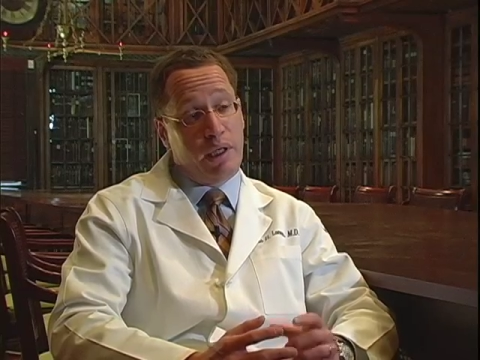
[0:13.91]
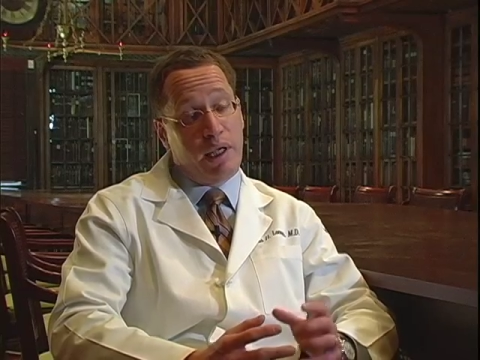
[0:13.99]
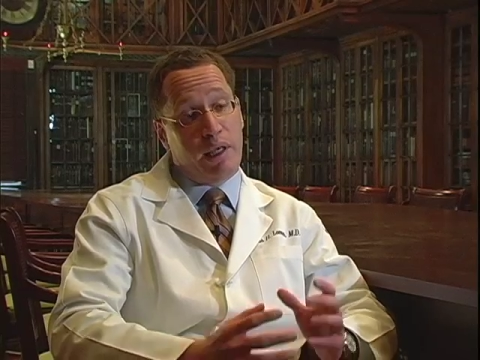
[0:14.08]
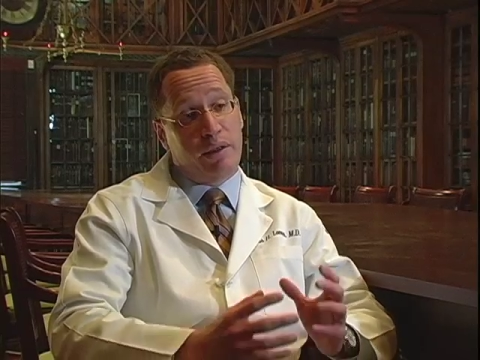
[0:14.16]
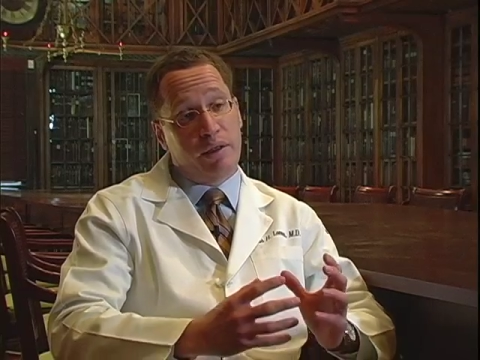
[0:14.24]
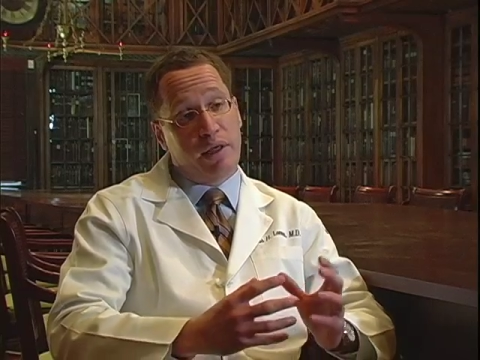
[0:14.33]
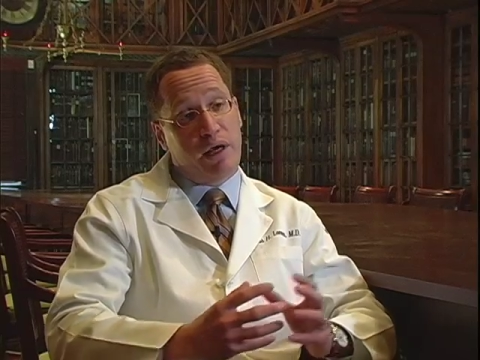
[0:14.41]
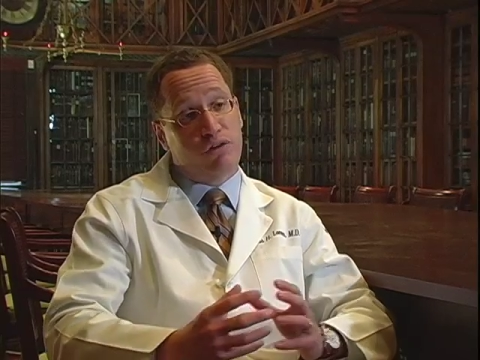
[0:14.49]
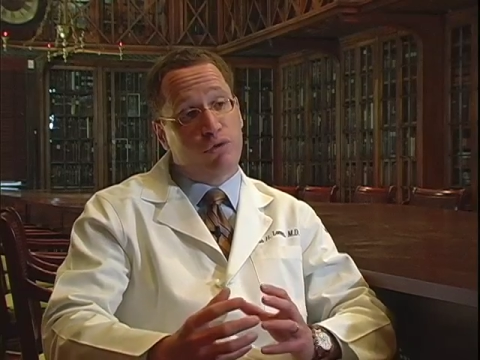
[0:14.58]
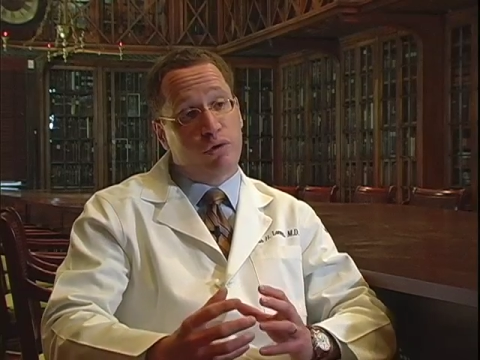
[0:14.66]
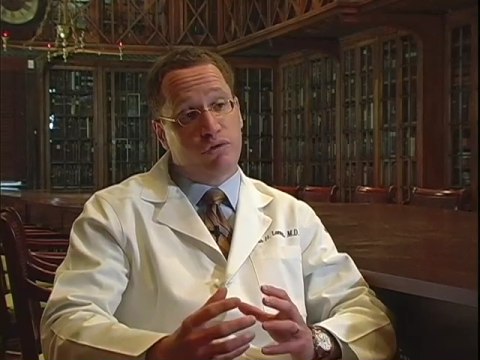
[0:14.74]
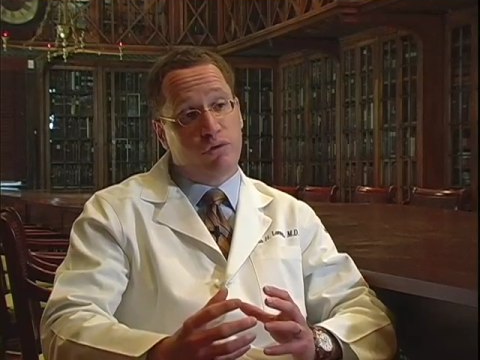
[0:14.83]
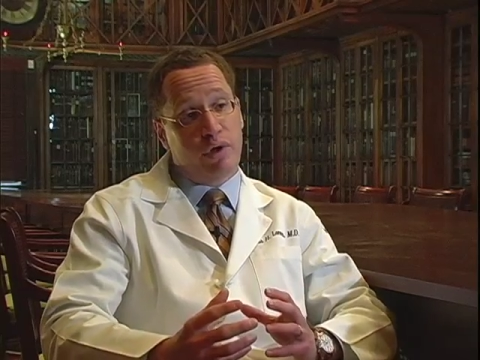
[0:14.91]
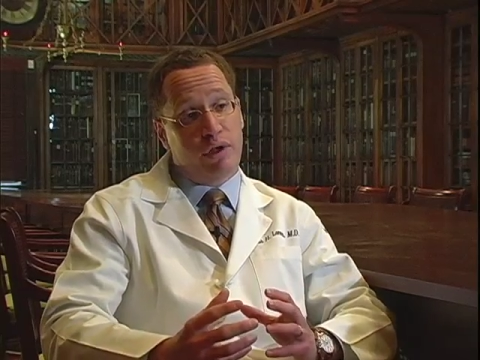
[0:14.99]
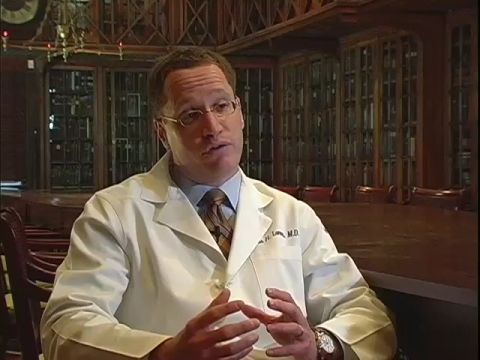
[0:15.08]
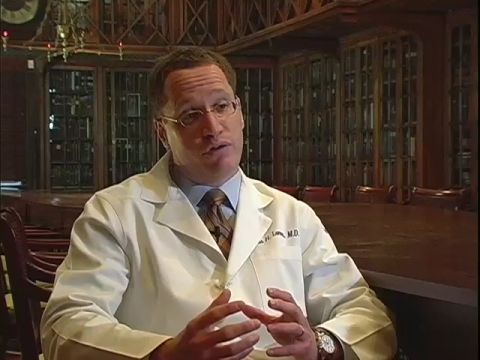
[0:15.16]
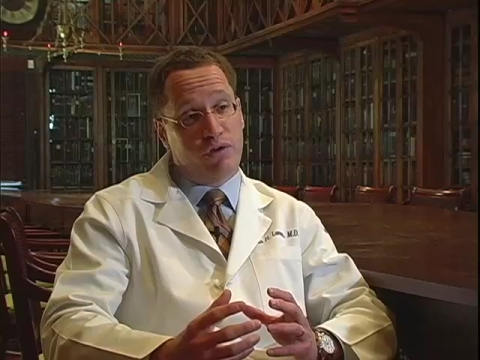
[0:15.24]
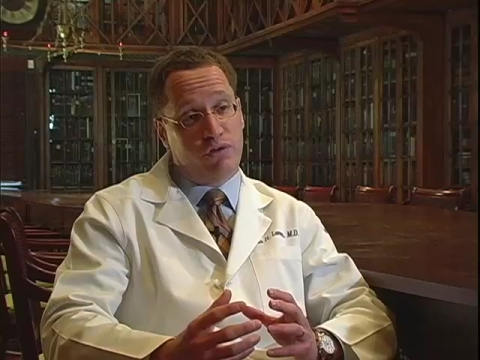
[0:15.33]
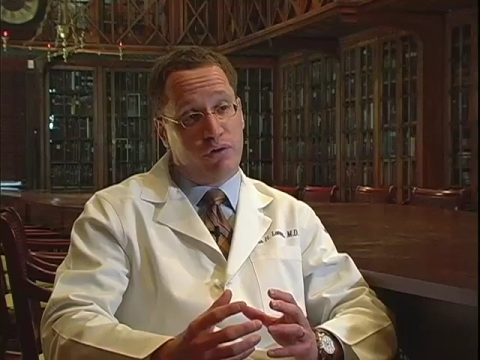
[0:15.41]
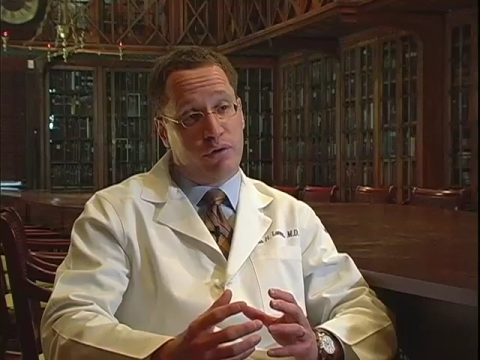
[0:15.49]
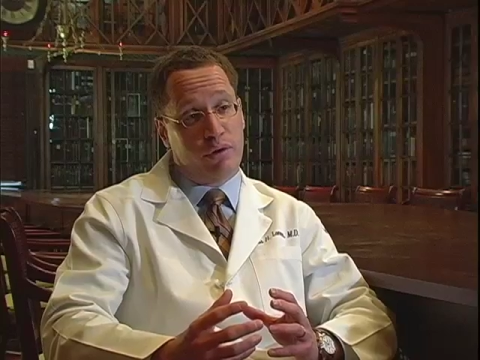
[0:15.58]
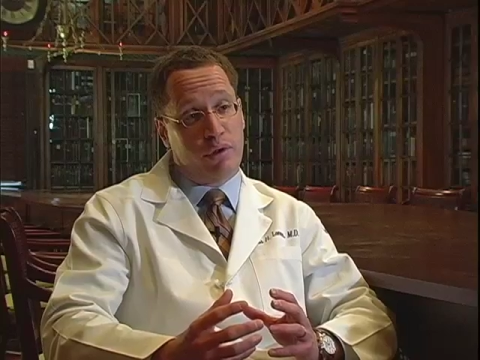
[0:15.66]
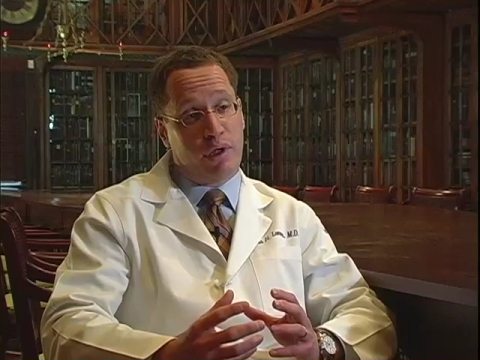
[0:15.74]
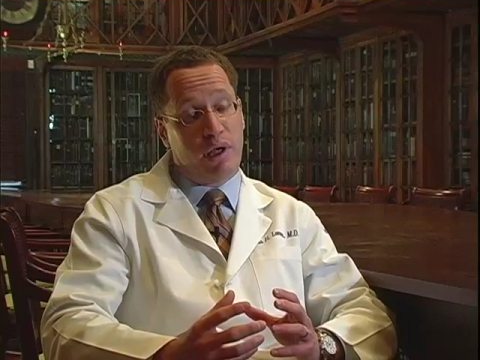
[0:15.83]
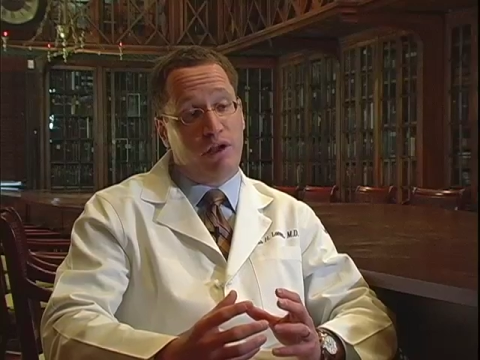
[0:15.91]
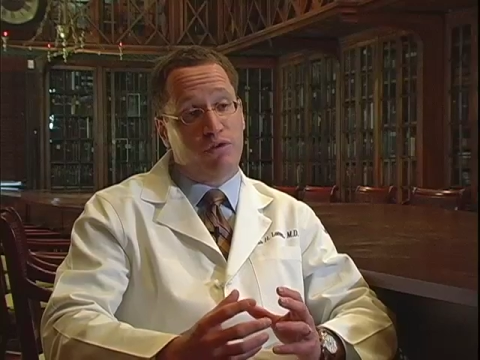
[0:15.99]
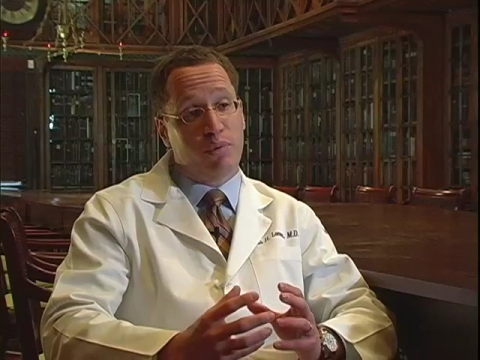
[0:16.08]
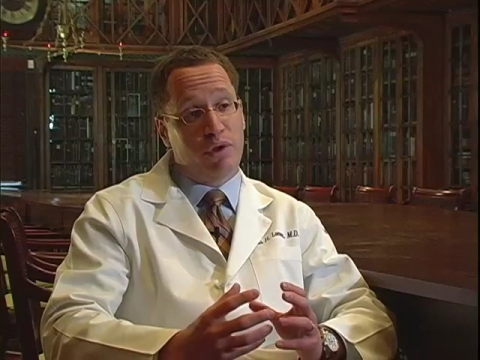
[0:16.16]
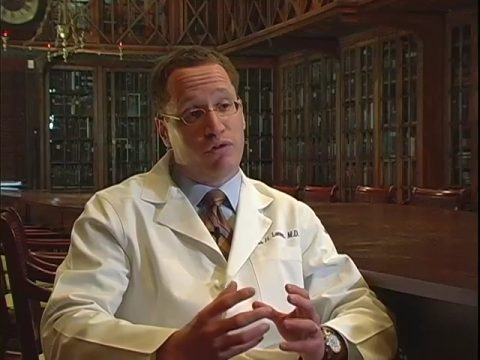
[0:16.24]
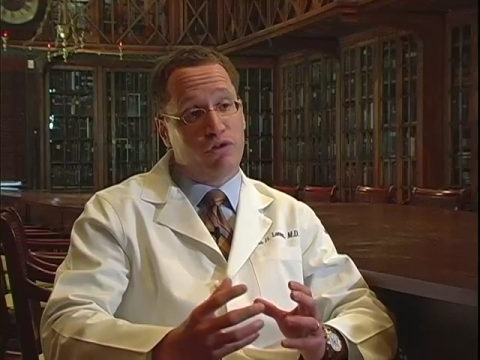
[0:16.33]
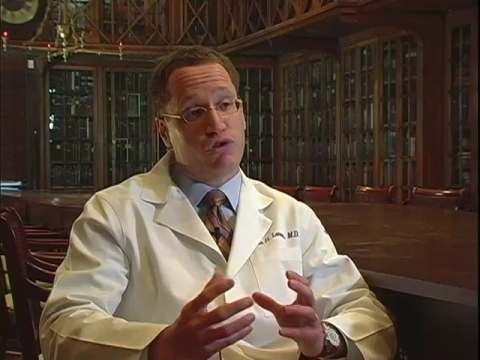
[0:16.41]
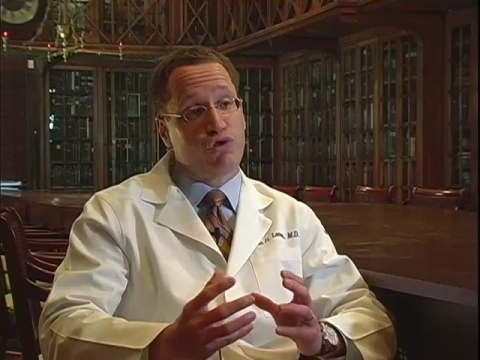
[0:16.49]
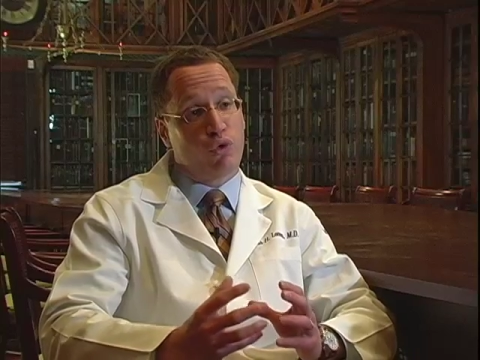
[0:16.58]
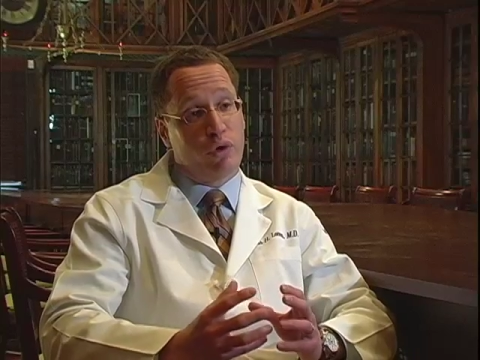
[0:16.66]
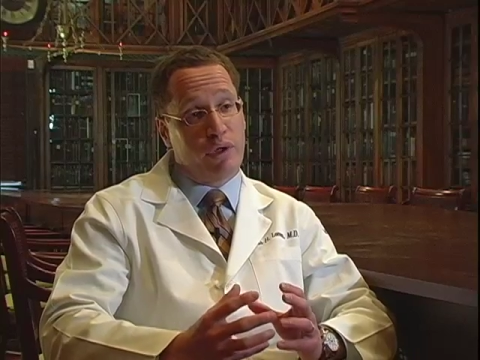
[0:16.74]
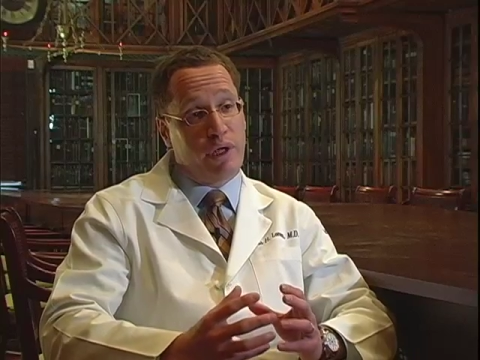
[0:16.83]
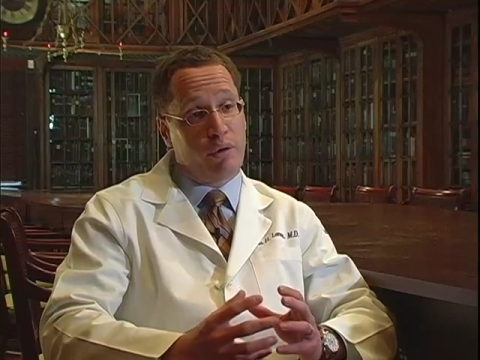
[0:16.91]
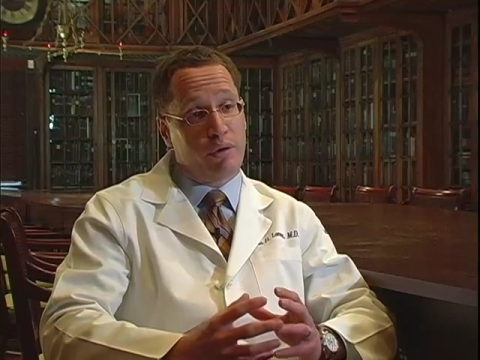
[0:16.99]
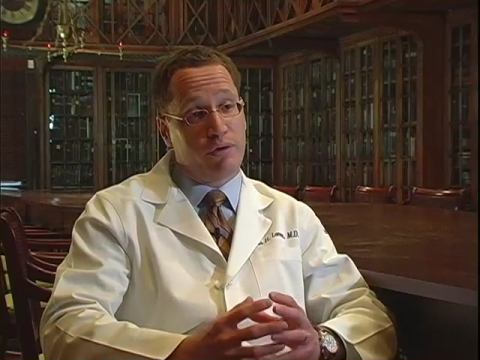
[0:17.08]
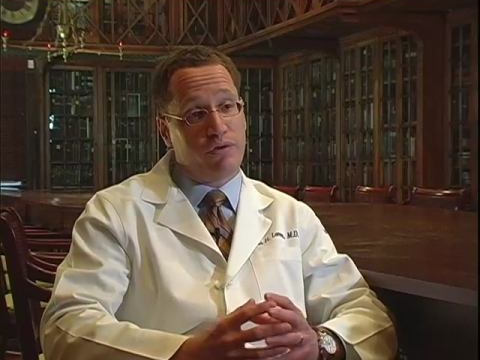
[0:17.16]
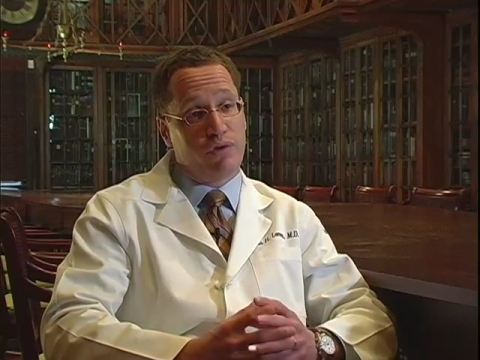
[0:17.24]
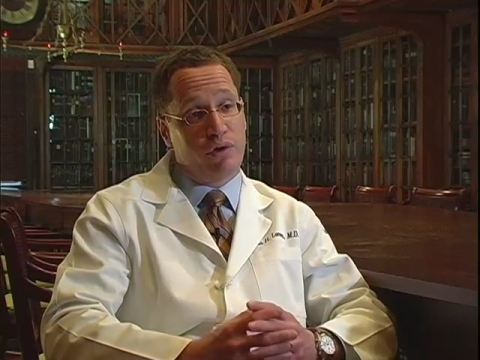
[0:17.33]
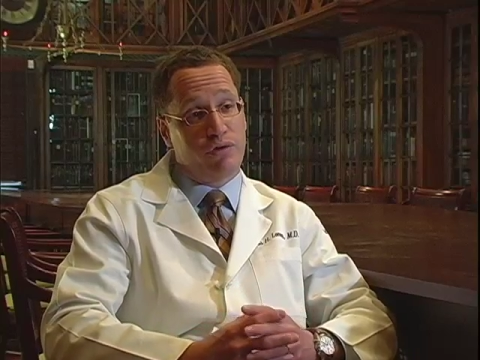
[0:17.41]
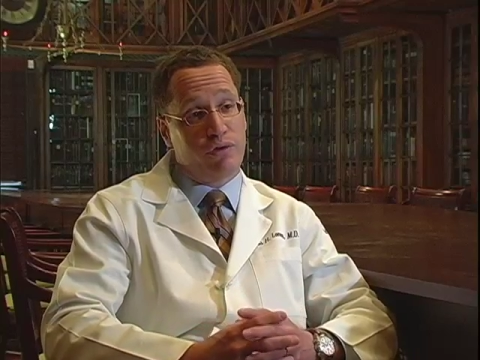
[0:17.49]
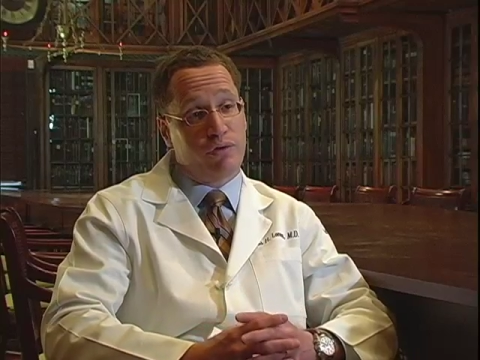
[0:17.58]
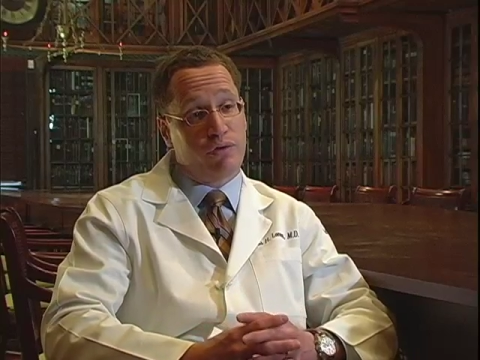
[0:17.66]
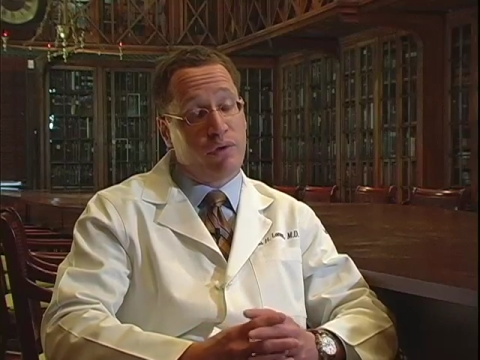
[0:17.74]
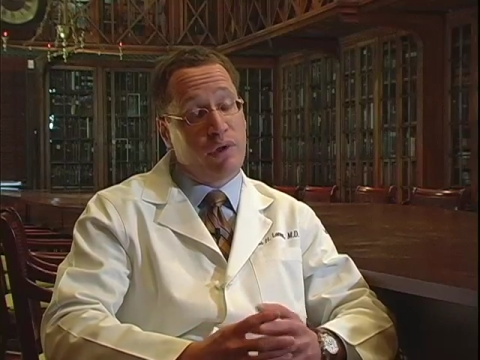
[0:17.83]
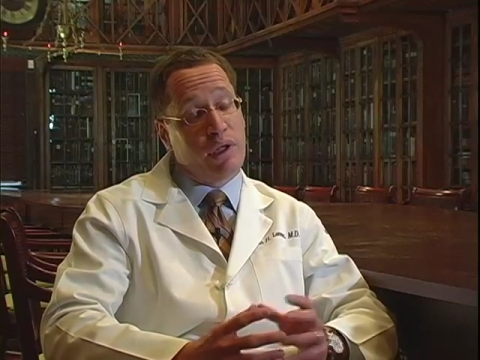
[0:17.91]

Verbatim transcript: And the natural transition has been to shorten our incisions